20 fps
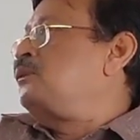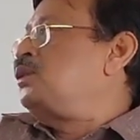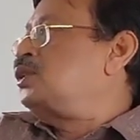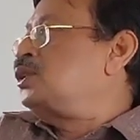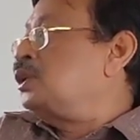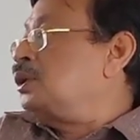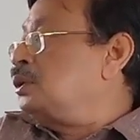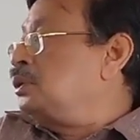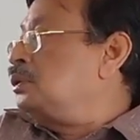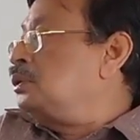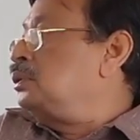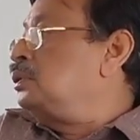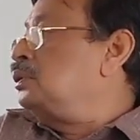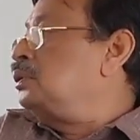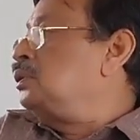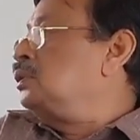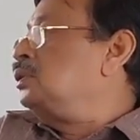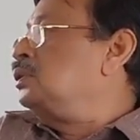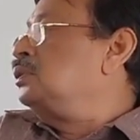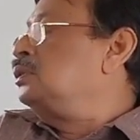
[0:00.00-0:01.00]

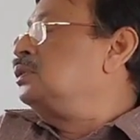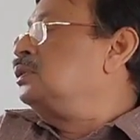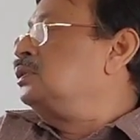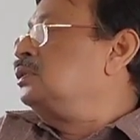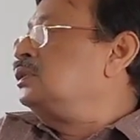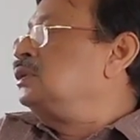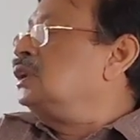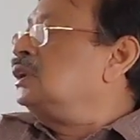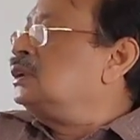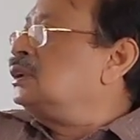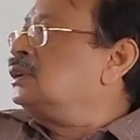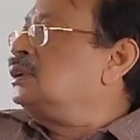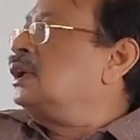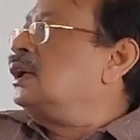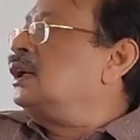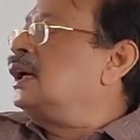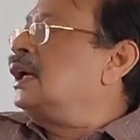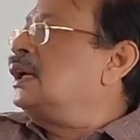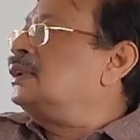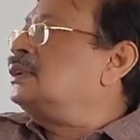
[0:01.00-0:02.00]
So this is
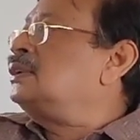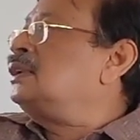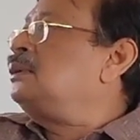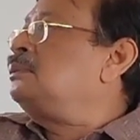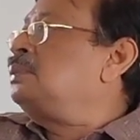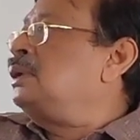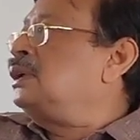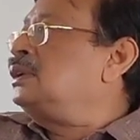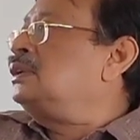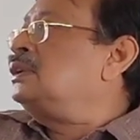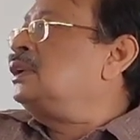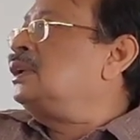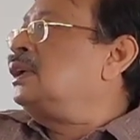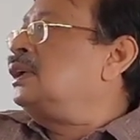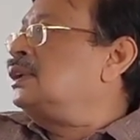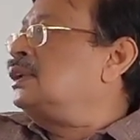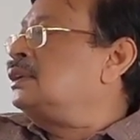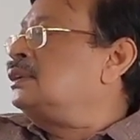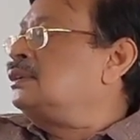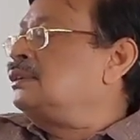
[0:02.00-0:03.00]
the gastric
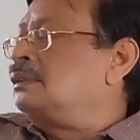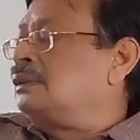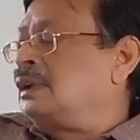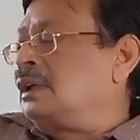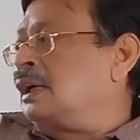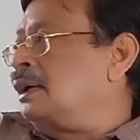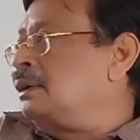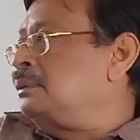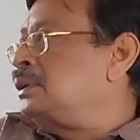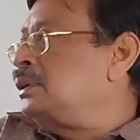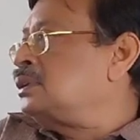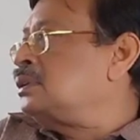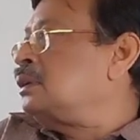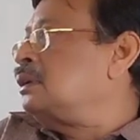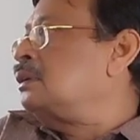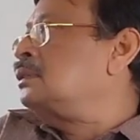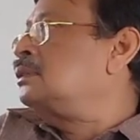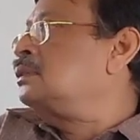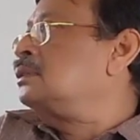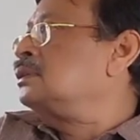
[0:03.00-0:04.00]
function test. We will have a
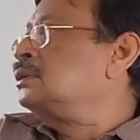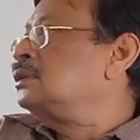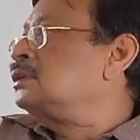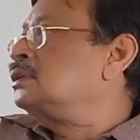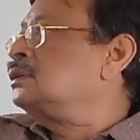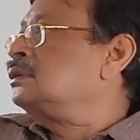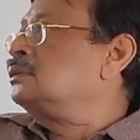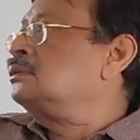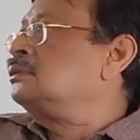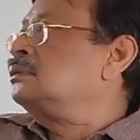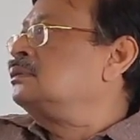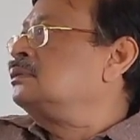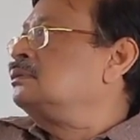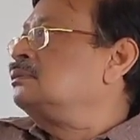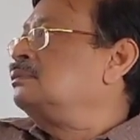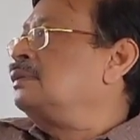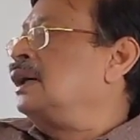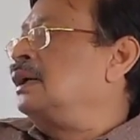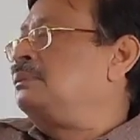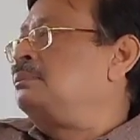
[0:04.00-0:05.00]
short notes on
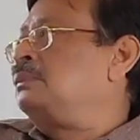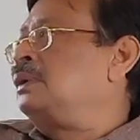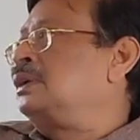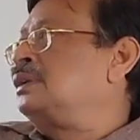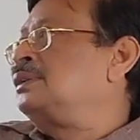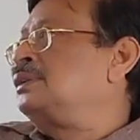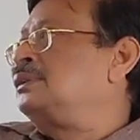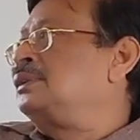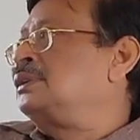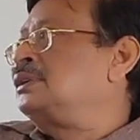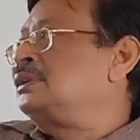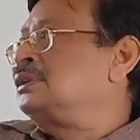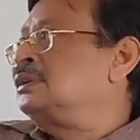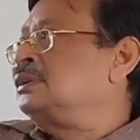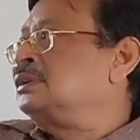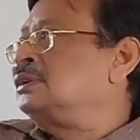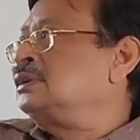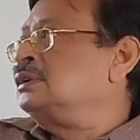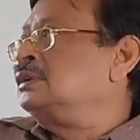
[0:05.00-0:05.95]
5-mark question.